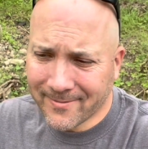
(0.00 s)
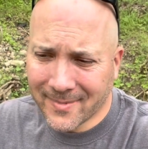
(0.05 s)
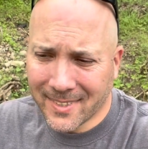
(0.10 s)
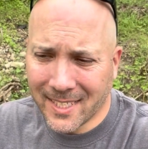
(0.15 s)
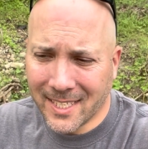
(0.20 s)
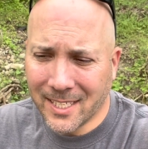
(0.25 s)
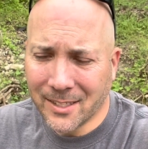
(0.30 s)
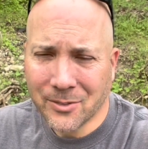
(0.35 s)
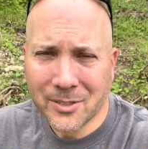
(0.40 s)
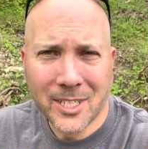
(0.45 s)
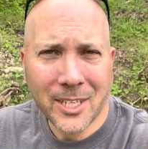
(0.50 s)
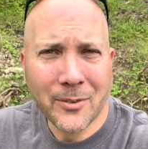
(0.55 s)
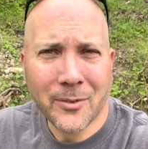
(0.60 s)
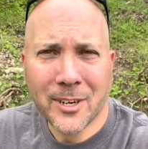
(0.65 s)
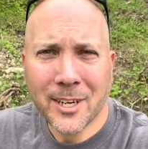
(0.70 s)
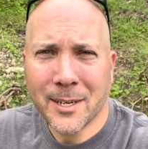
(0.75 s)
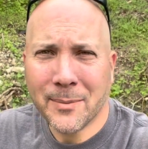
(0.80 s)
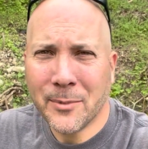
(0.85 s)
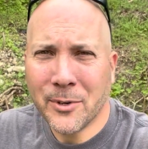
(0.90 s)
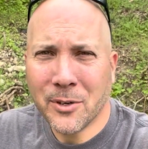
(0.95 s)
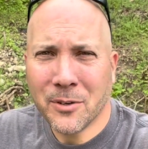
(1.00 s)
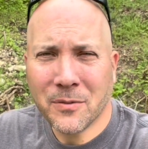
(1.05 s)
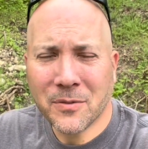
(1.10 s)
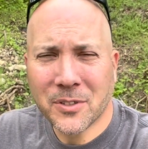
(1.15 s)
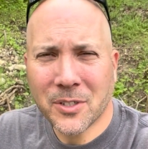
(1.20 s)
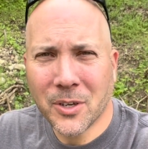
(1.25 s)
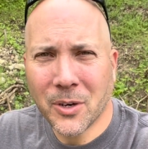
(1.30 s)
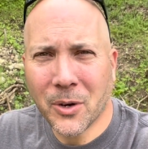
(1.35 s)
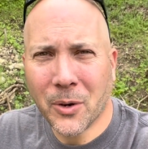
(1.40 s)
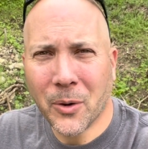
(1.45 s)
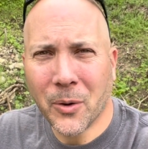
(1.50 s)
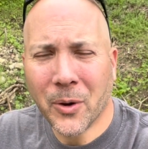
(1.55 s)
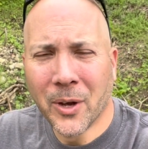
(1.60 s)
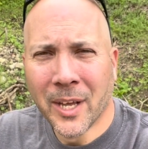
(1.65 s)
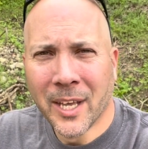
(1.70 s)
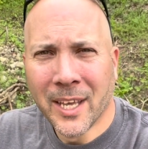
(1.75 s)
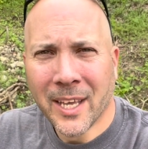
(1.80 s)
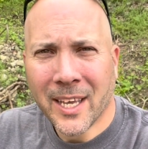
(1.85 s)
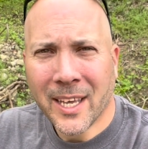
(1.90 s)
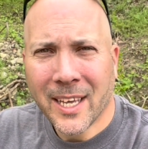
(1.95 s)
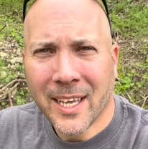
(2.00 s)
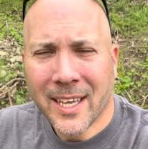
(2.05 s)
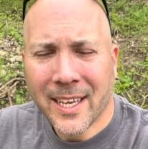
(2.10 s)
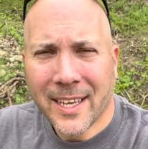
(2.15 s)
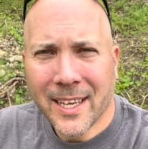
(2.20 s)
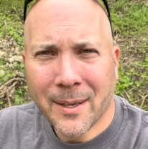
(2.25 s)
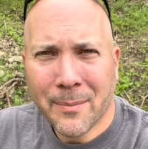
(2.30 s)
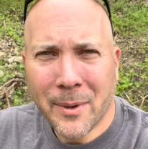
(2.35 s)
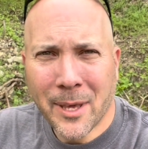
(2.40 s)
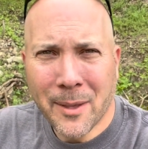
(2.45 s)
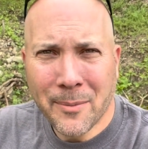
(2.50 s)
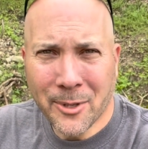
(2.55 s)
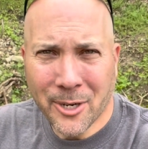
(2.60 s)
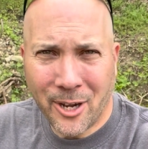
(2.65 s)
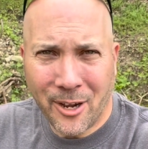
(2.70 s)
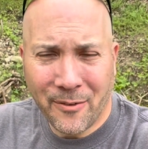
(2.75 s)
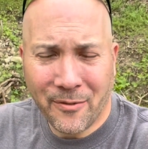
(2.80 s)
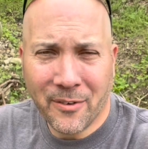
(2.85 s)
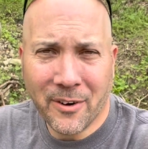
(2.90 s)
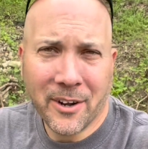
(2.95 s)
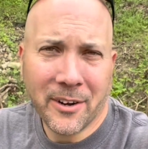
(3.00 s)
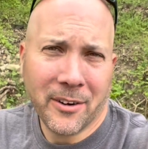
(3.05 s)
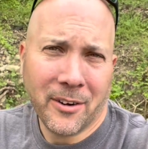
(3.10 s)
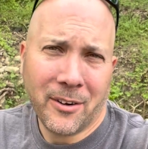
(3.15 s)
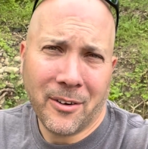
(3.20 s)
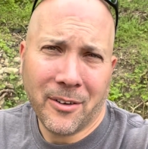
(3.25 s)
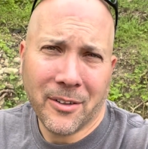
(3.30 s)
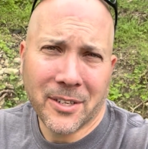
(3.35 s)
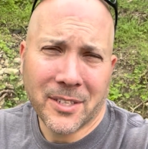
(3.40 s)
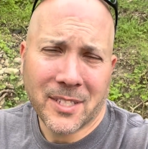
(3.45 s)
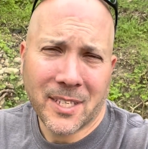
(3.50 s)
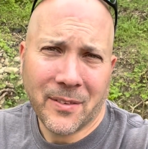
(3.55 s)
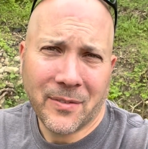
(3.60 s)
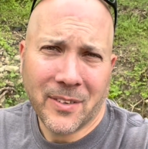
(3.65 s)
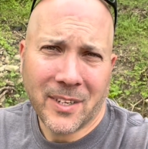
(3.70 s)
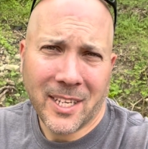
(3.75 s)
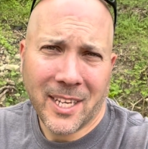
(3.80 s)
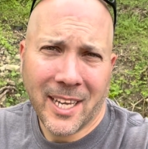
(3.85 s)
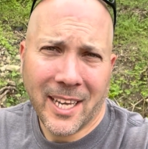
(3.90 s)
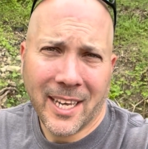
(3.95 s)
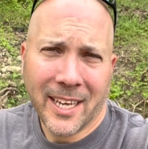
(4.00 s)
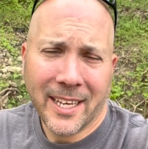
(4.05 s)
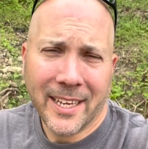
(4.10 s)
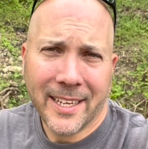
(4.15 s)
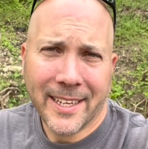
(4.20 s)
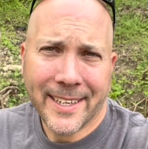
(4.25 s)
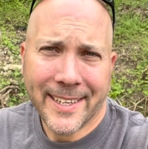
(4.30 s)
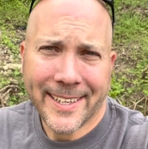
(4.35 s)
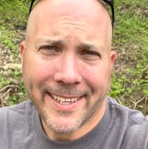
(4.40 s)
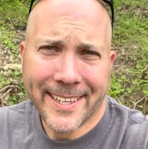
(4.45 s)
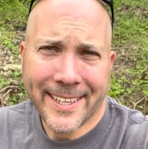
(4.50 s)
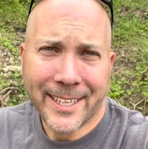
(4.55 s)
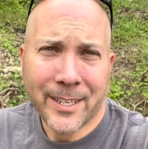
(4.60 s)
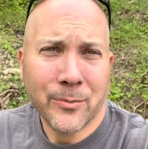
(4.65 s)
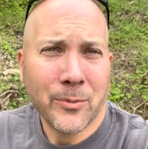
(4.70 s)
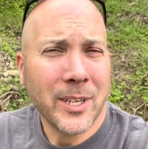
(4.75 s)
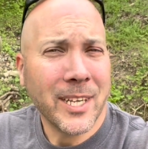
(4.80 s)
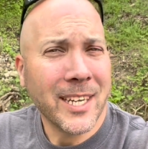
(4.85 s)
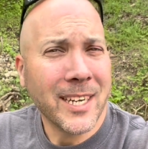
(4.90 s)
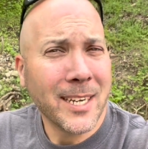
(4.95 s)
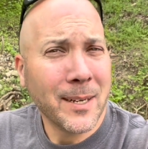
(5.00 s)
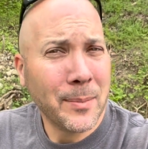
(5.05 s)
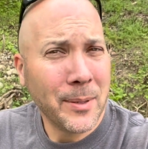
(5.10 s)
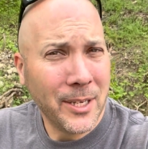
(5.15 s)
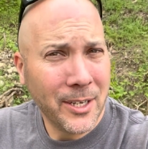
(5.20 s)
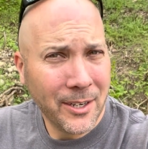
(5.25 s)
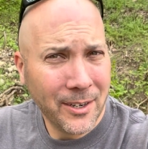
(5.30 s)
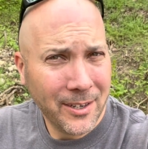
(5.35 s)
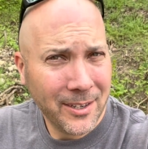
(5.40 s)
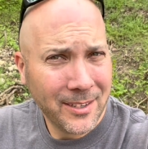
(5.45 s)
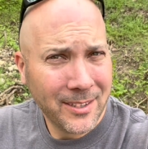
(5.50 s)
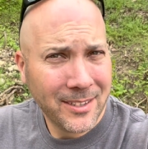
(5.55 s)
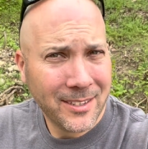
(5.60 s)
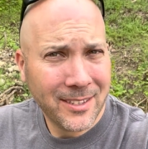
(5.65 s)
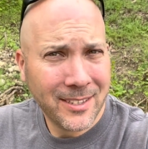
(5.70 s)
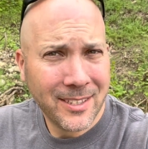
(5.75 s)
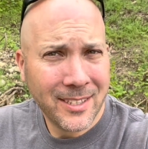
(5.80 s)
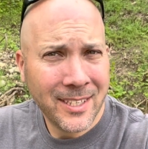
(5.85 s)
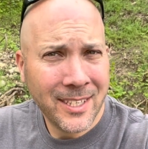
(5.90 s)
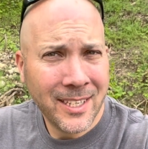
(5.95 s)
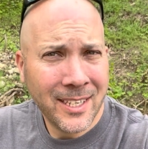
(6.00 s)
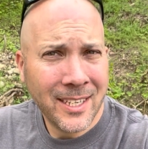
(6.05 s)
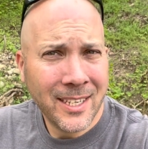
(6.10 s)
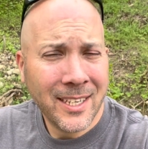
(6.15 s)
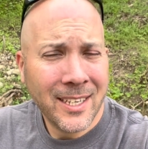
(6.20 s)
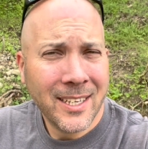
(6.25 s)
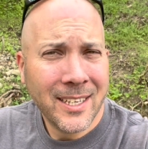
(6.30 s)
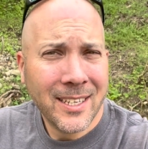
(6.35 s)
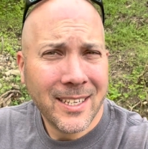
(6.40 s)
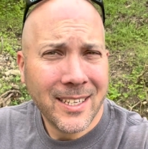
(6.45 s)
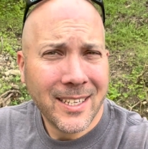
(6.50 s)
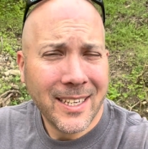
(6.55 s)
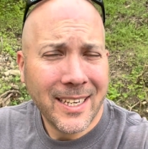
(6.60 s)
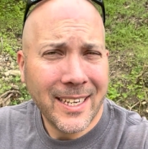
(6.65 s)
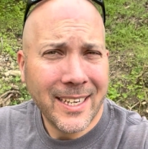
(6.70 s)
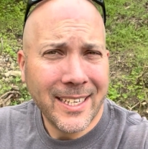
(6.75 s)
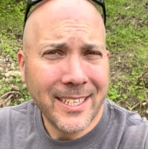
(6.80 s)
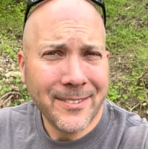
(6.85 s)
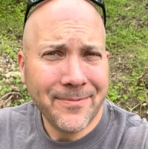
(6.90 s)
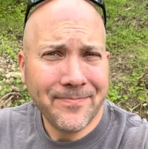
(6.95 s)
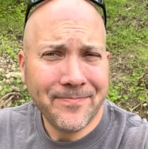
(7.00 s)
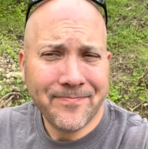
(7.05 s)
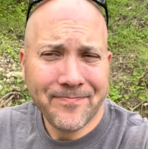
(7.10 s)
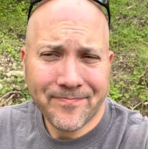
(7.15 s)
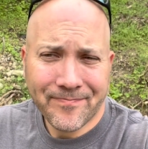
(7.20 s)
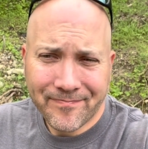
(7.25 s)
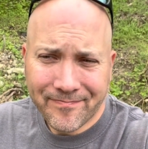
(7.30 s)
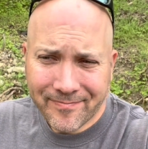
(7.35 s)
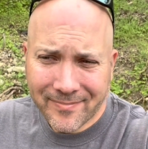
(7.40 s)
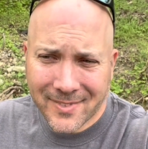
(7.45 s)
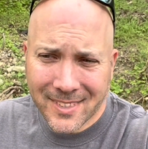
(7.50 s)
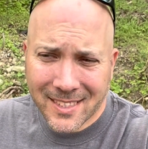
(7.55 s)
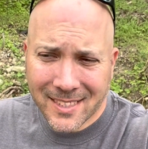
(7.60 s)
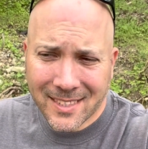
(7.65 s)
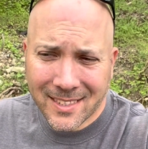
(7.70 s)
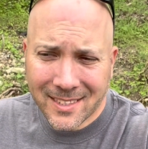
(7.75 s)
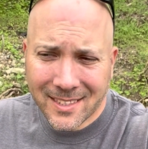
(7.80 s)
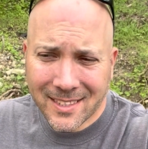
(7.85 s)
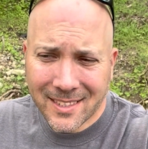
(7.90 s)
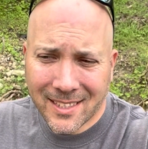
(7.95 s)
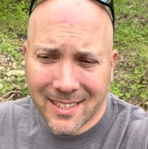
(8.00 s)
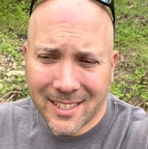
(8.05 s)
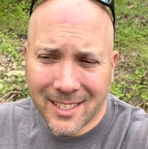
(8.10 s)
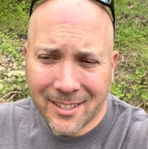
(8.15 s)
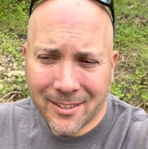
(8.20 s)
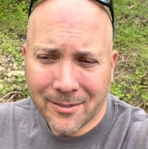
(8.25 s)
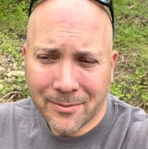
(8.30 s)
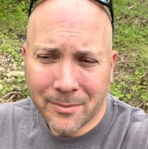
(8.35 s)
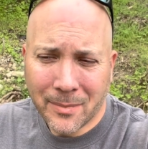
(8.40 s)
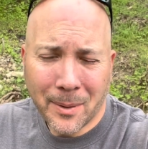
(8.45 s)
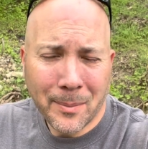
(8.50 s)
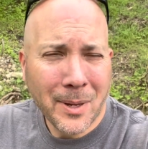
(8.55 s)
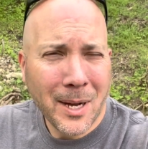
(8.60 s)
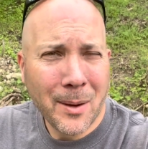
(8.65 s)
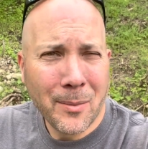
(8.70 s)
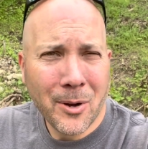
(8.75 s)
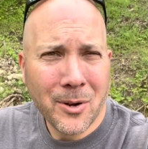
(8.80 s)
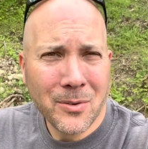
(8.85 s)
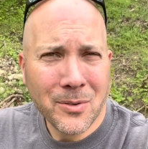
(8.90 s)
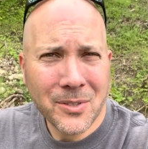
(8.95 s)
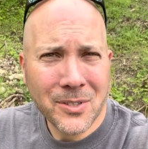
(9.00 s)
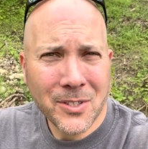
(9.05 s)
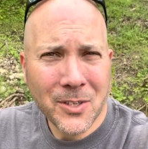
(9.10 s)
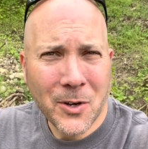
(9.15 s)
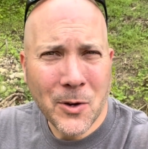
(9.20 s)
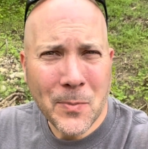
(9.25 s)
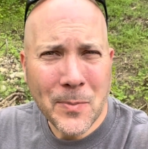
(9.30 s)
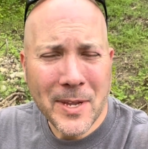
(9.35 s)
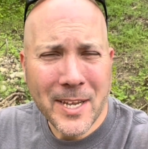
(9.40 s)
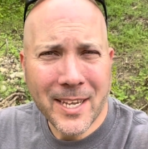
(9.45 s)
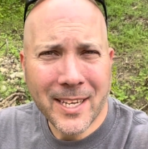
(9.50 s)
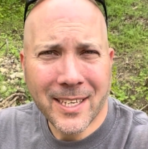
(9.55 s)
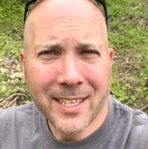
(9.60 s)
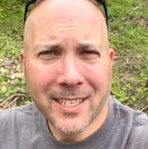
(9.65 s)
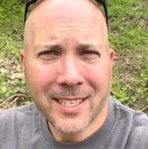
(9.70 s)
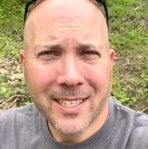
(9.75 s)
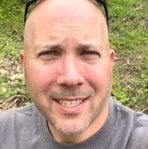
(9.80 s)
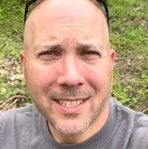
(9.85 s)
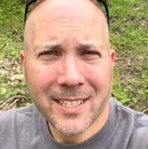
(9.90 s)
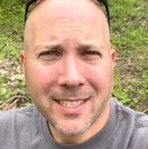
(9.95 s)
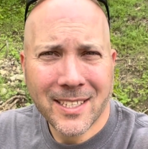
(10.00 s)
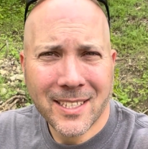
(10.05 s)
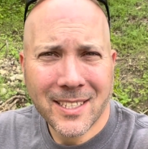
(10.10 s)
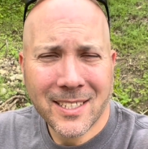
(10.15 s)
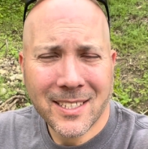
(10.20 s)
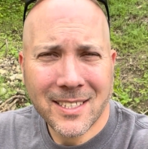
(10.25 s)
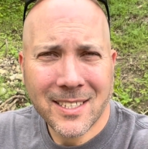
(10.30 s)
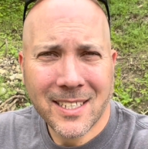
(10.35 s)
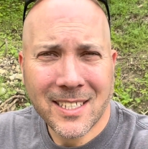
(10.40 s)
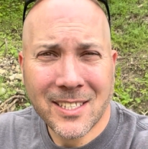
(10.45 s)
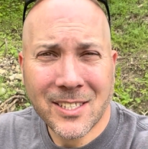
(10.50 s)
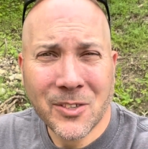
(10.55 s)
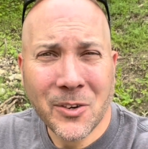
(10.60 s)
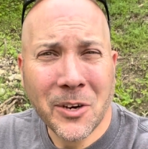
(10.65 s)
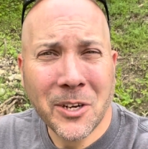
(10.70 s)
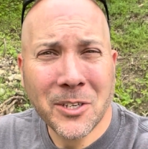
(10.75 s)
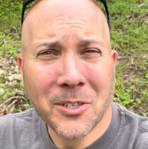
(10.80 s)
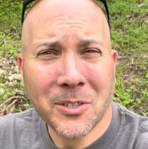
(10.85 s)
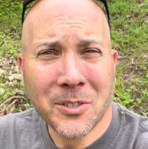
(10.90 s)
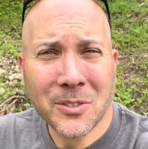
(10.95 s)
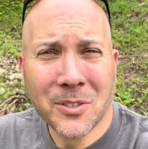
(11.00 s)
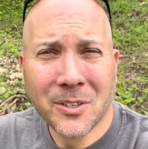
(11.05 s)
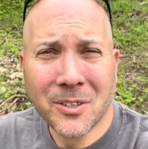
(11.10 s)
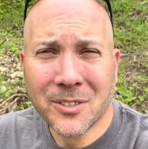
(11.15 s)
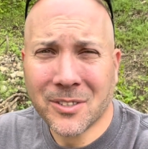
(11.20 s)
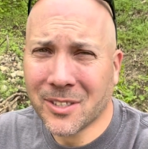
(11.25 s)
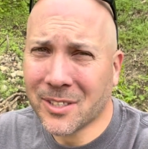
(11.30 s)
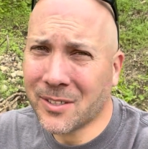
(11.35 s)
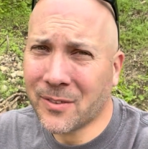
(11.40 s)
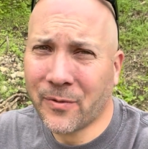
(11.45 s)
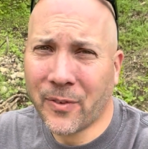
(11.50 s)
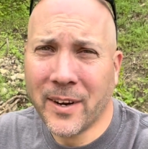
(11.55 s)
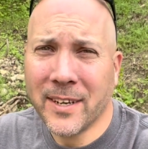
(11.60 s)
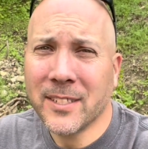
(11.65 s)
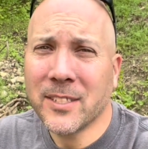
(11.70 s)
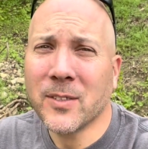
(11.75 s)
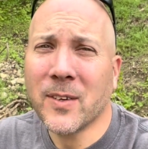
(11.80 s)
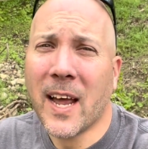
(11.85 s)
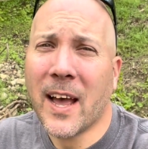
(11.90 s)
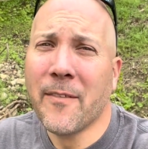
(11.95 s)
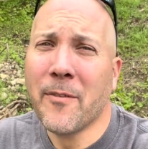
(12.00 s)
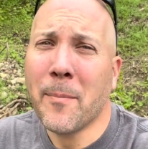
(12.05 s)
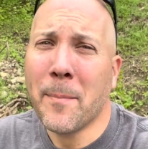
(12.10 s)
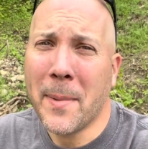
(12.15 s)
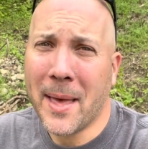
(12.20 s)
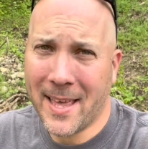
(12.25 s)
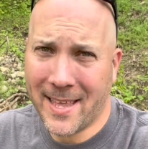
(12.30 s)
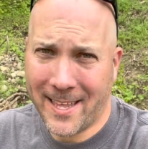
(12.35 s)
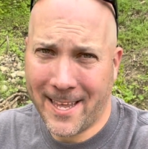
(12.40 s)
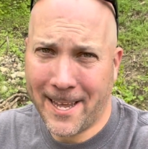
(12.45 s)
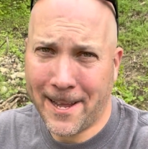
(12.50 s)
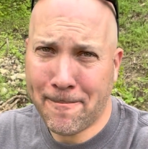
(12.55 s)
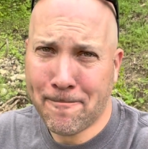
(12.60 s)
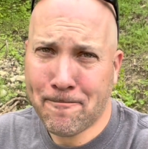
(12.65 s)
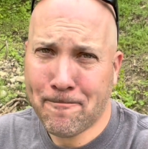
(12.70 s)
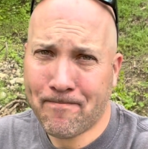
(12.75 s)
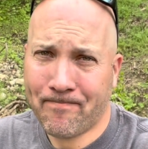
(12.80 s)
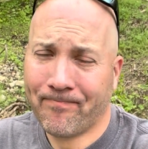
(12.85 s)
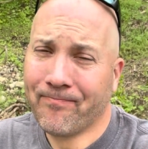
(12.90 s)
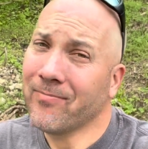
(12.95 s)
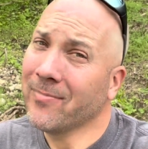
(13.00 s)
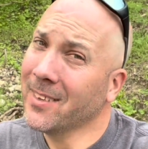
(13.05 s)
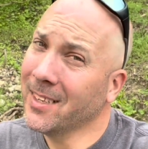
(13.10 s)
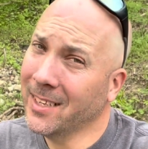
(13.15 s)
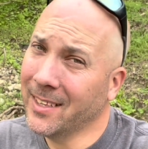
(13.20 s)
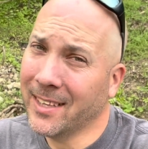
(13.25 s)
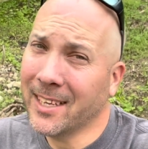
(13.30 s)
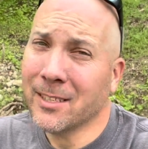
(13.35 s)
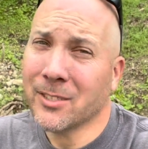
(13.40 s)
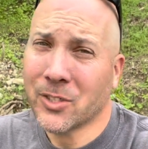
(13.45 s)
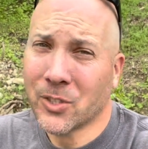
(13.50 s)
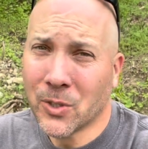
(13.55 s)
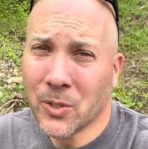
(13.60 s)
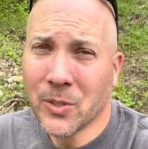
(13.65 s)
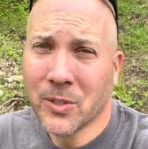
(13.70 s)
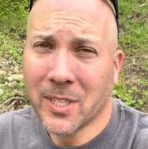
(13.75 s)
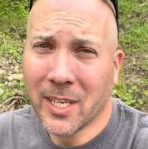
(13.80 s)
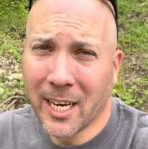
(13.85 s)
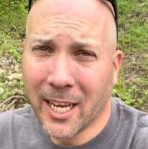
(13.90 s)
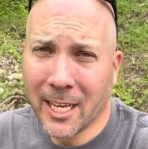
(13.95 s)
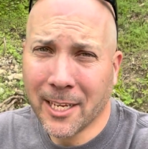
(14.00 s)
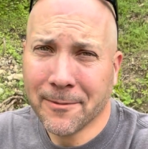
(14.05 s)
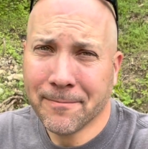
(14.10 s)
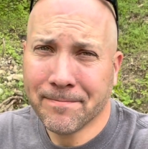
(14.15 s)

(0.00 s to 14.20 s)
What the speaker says: He was getting ready to move, so made him an offer on all the stuff that he had, and we ended up here. And you know, my mom always told me, she said, strangers are just friends you haven't met yet. And that's true today.